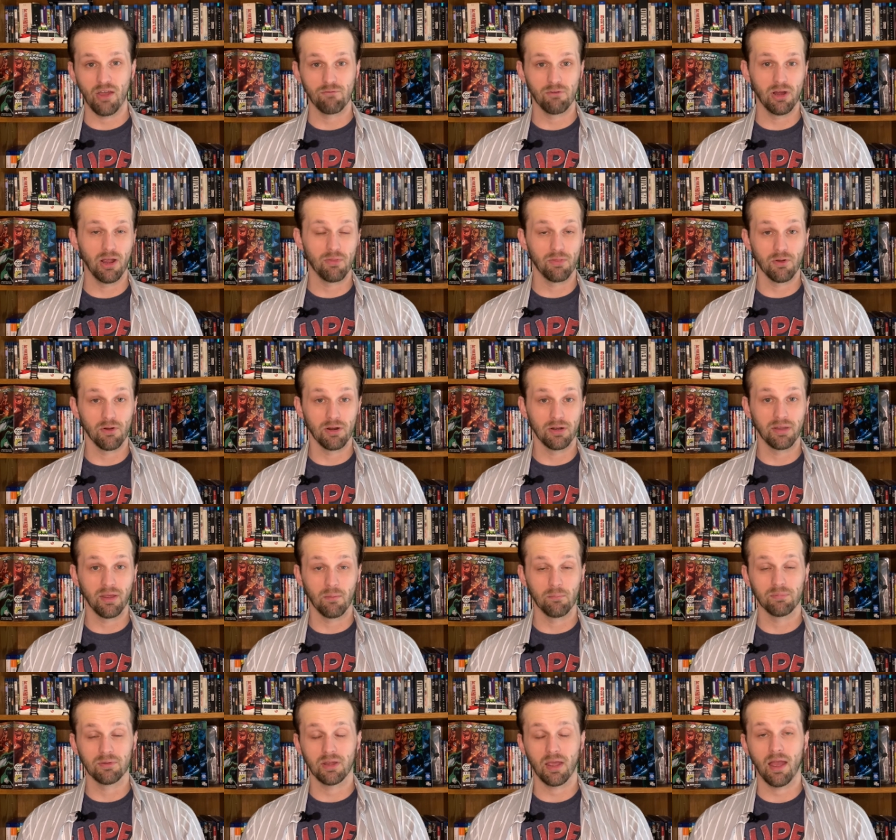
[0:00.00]
every other
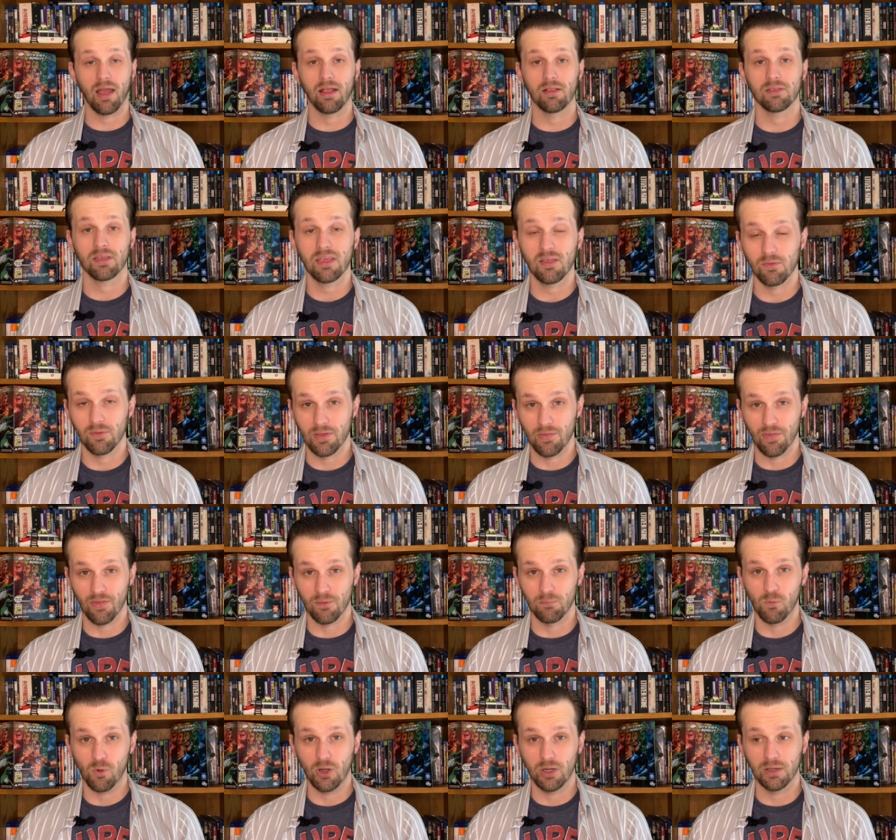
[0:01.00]
attempt at killing
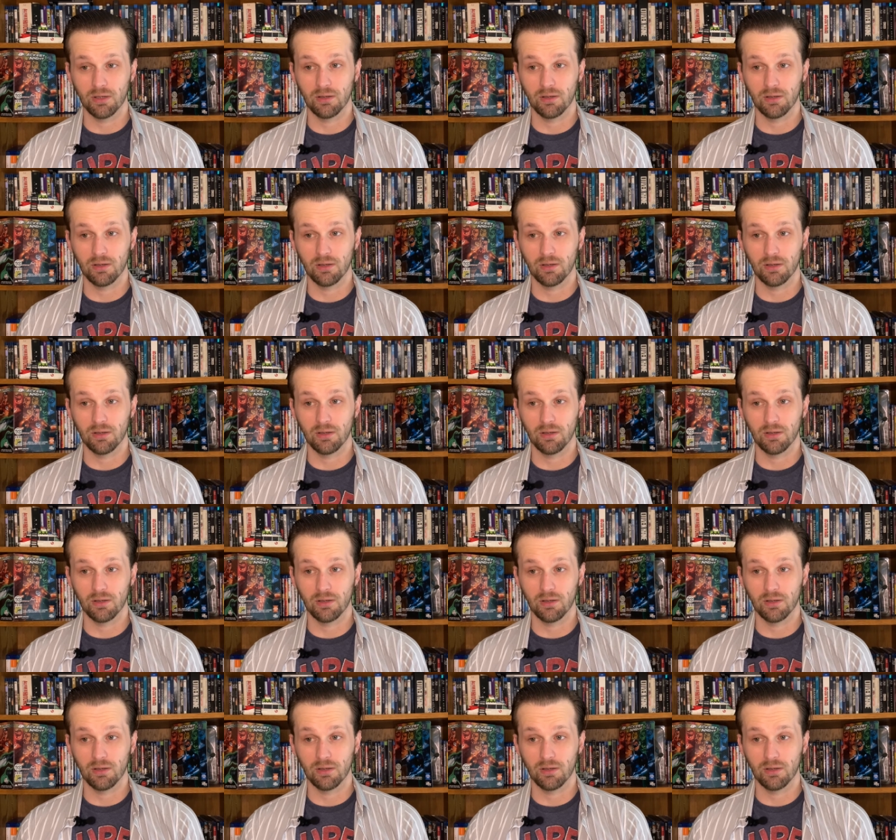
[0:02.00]
someone.